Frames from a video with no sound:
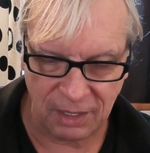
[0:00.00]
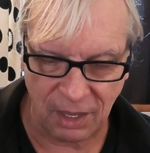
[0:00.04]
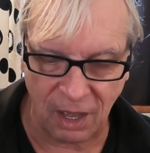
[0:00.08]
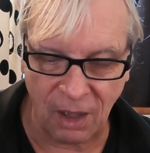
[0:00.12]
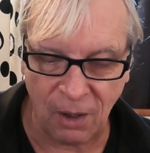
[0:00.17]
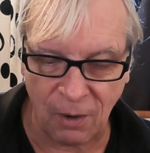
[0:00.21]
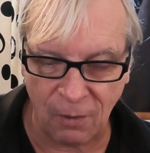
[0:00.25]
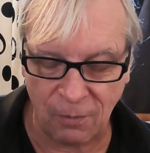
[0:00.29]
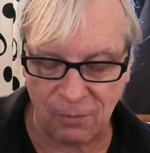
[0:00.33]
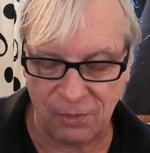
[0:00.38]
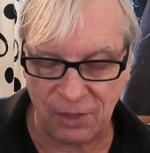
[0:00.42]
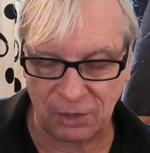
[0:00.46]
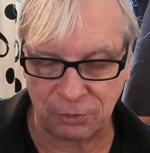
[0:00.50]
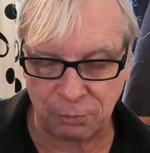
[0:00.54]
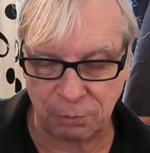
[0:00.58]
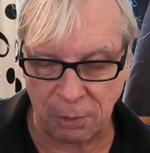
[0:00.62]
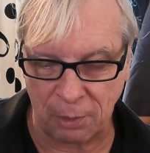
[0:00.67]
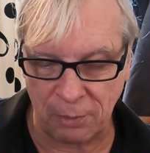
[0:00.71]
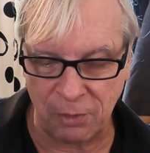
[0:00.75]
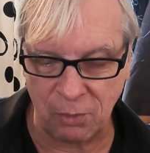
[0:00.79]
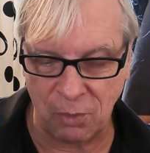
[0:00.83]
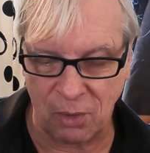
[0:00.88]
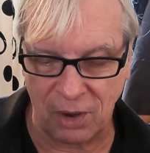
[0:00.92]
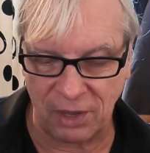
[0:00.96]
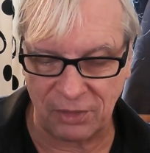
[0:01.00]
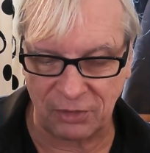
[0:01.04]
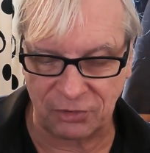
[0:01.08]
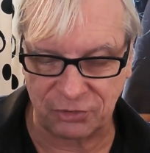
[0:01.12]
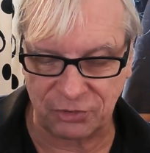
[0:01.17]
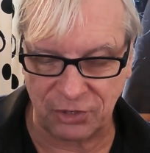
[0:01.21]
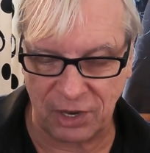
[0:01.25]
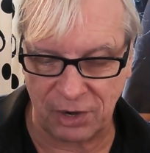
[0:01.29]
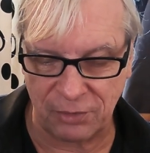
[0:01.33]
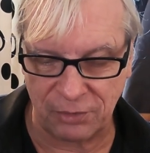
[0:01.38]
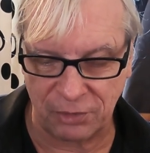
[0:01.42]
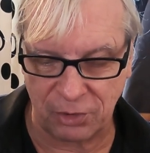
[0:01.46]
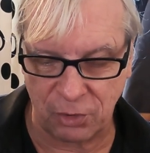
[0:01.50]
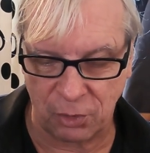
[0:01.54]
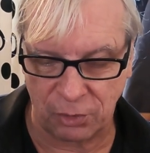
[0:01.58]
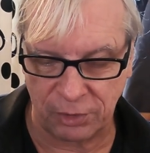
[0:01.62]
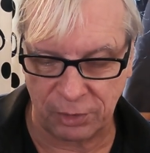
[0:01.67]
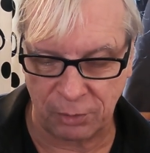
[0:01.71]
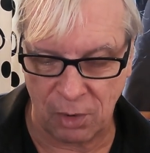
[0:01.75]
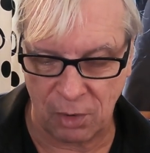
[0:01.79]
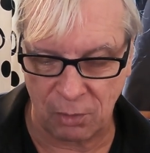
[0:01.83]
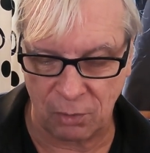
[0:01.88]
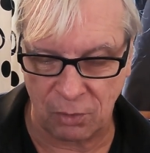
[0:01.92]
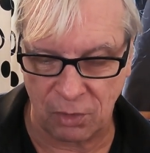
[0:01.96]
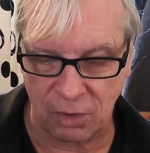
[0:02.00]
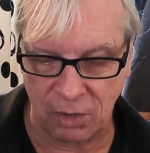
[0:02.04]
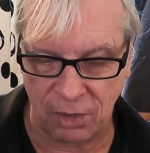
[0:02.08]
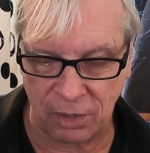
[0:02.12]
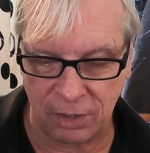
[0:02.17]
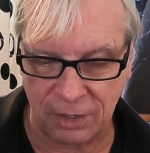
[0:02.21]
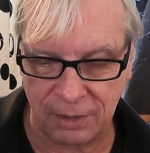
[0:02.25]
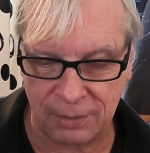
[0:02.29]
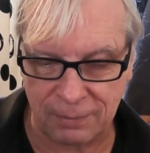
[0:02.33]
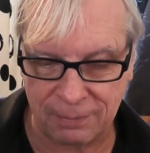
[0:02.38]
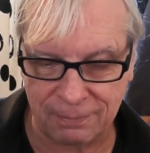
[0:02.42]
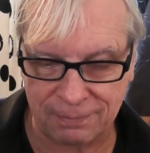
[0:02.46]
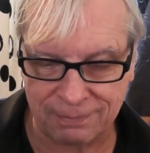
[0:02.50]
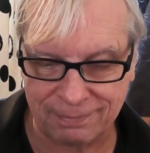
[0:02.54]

Oh, that's probably why the sound recording won't work.